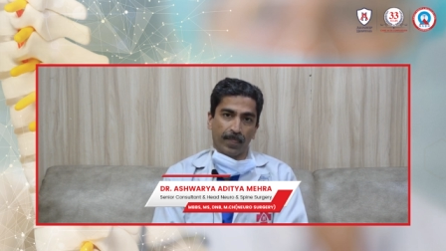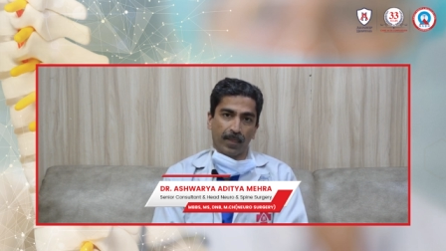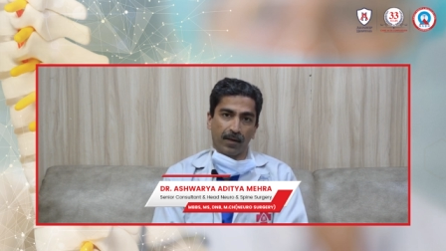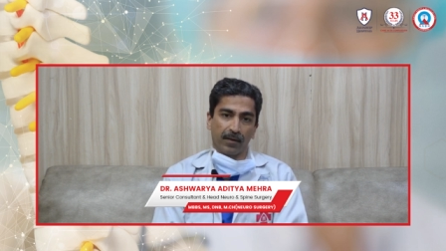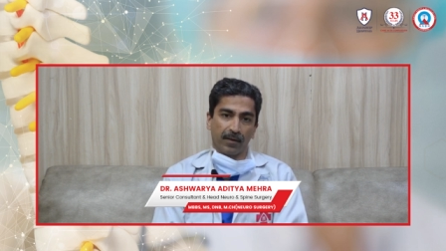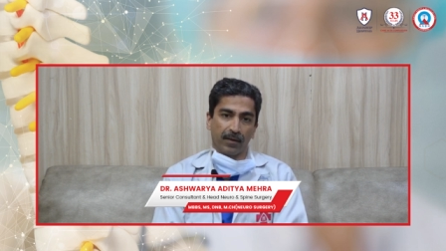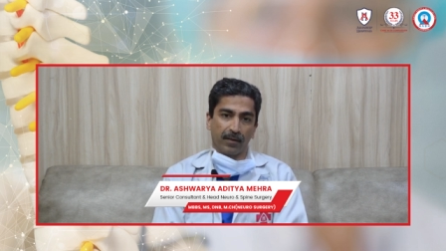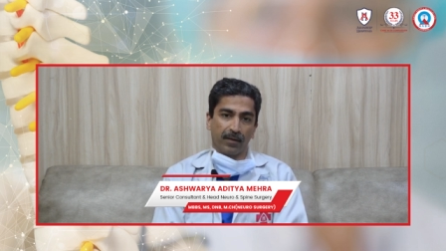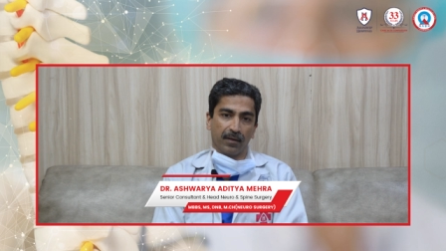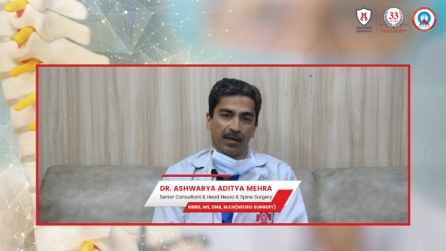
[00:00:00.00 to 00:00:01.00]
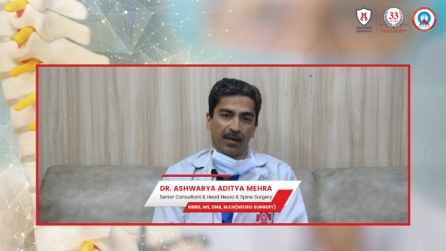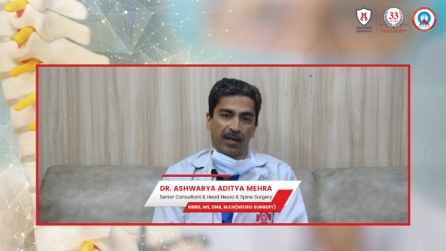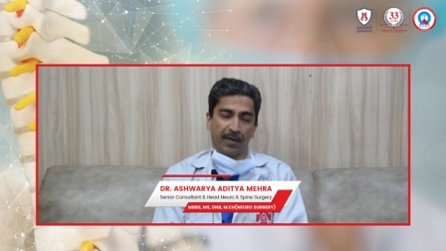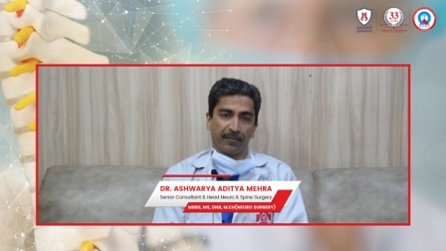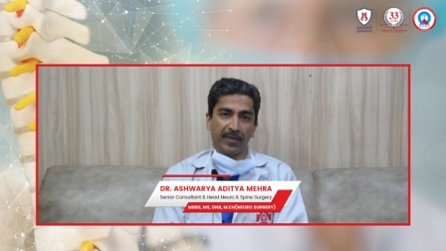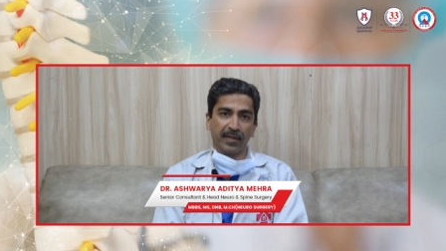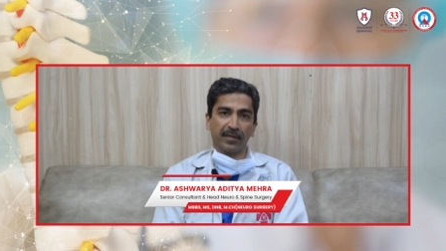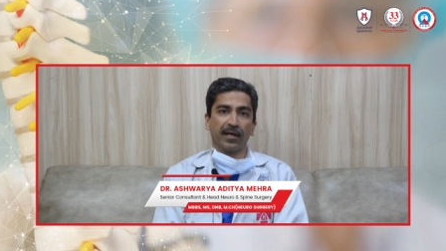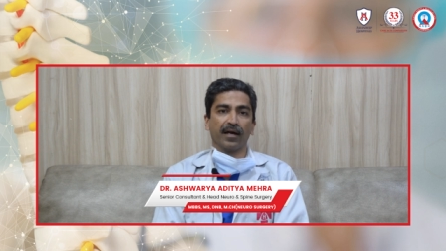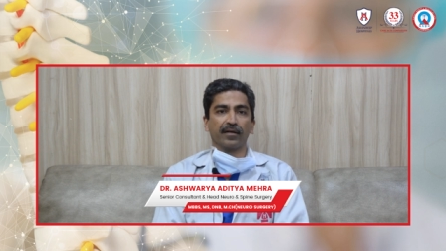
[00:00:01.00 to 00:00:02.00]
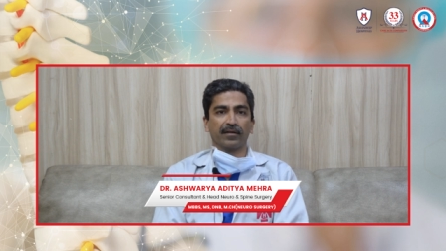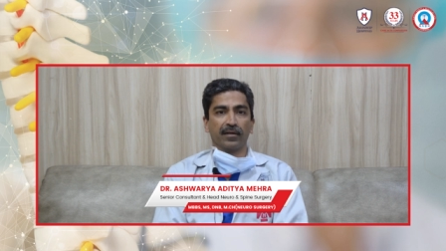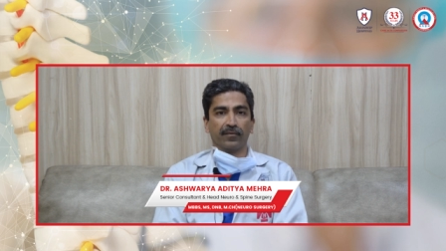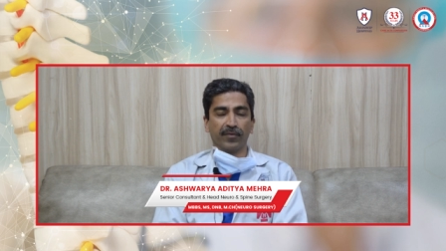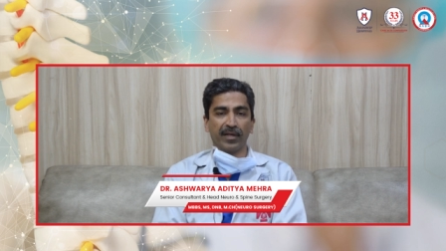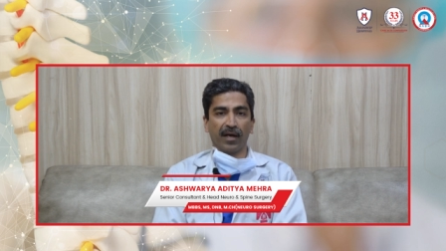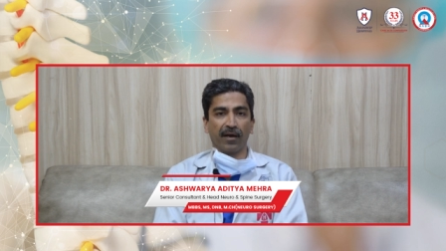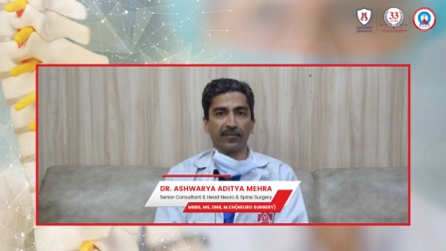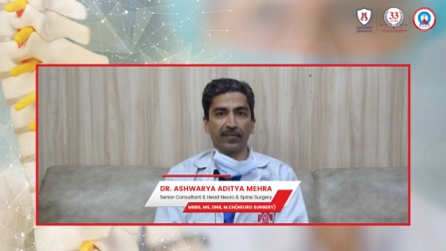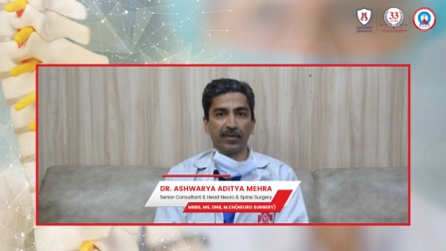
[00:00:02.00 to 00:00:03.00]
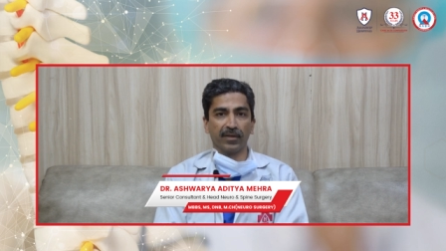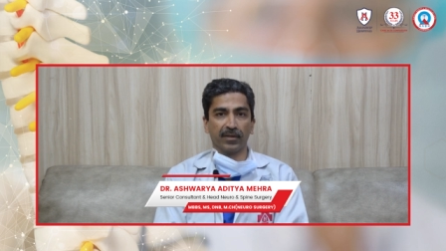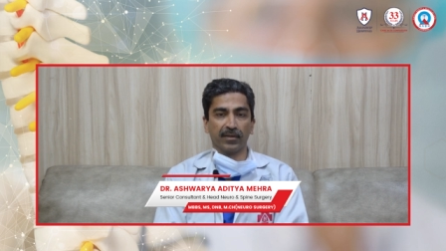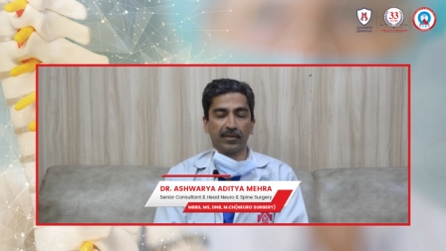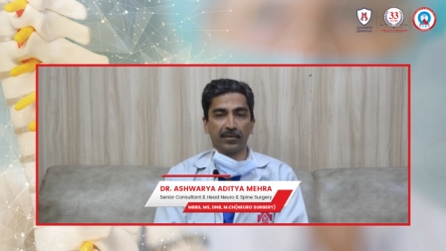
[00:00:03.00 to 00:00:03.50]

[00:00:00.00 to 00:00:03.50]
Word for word: uh, I feel that we have uh,